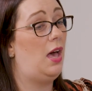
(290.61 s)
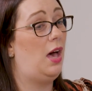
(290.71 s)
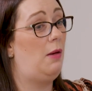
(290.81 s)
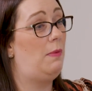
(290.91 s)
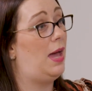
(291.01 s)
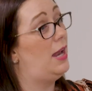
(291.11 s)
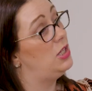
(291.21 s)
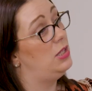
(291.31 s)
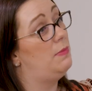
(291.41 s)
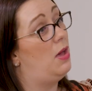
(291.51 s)
And
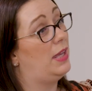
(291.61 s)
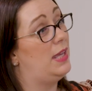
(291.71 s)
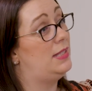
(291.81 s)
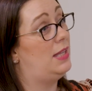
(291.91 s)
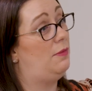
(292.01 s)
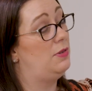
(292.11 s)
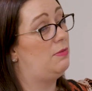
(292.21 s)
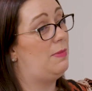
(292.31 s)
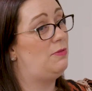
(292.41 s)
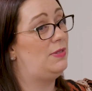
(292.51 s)
actually the market itself has
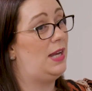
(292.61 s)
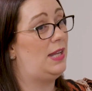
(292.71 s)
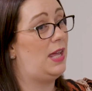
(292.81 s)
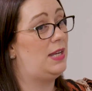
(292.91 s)
remained resilient.